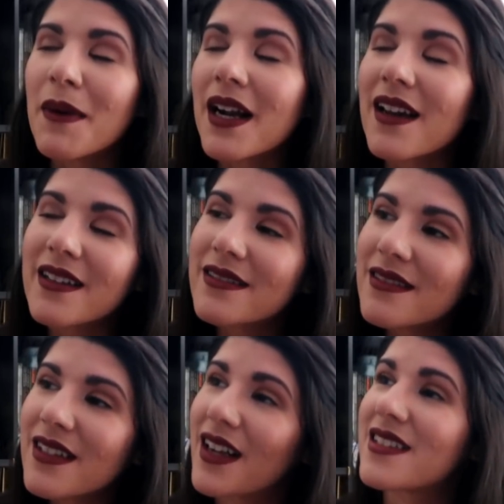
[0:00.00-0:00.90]
oh my god,
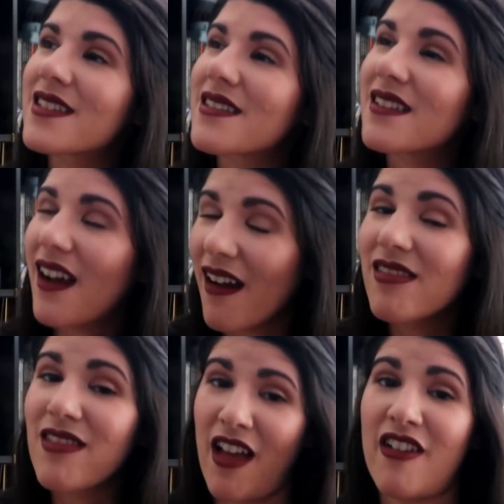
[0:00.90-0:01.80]
guys, I
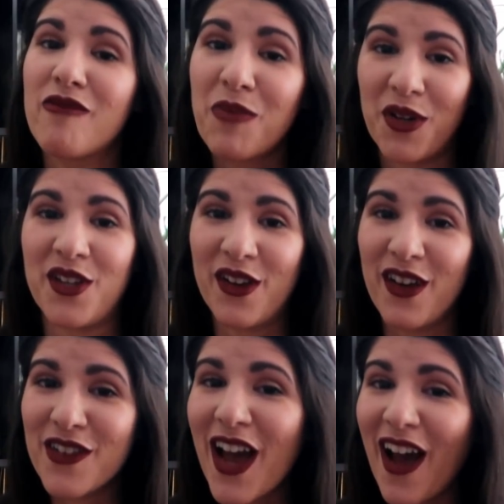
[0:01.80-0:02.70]
love Ponyo.
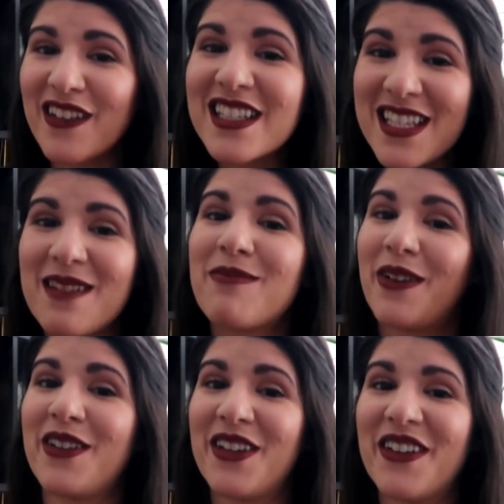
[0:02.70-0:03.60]
If you haven't seen
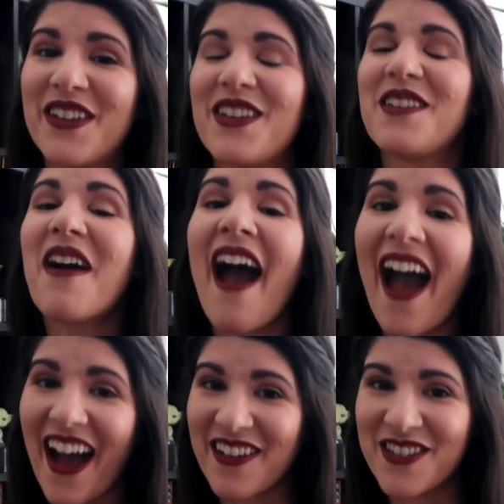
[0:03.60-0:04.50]
Ponyo, you
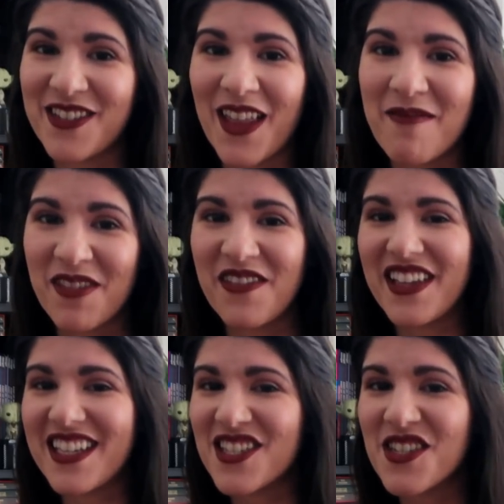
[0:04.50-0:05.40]
have to. That
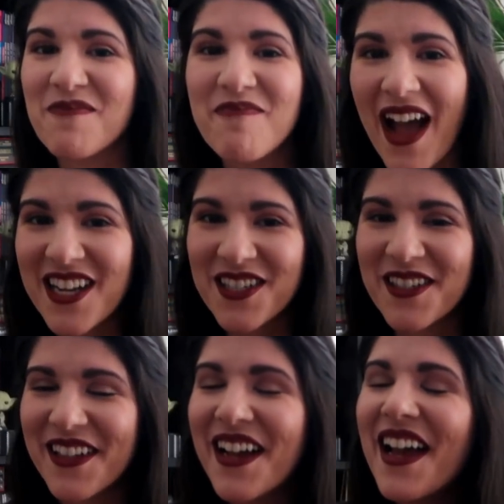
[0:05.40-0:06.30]
movie is just
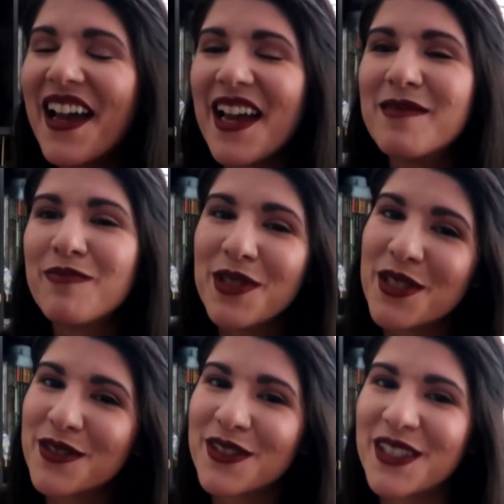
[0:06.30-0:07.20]
magical and
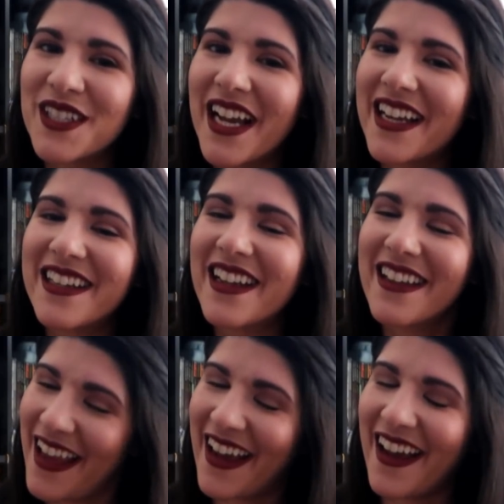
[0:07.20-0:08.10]
beautiful, and
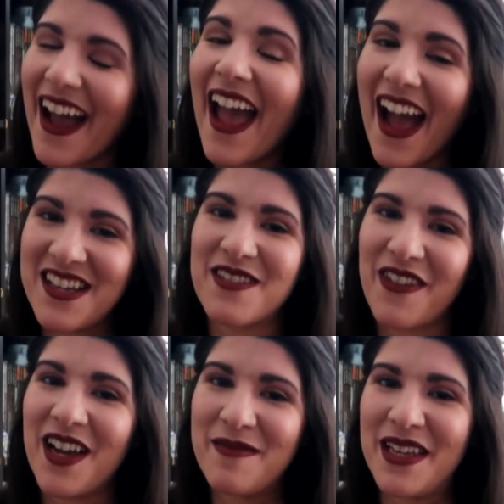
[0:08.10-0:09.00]
yeah, I had to
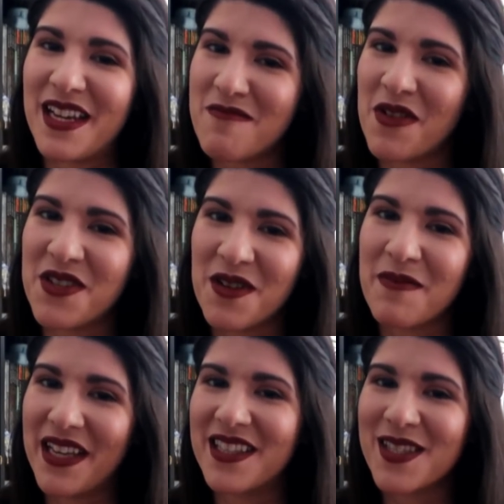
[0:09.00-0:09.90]
find me a Ponyo
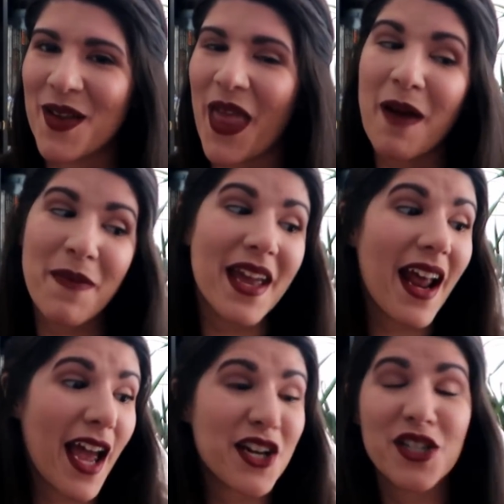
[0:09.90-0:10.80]
pin. So that pin
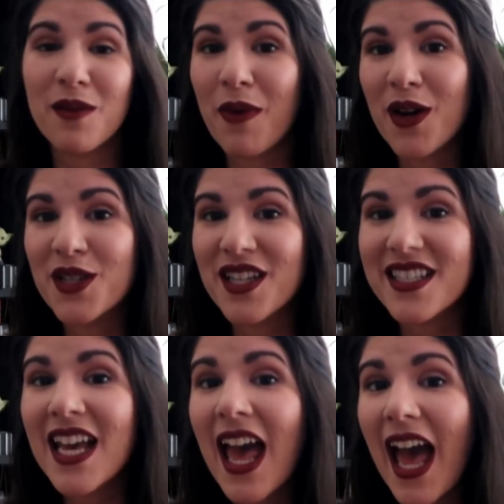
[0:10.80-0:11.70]
I actually purchased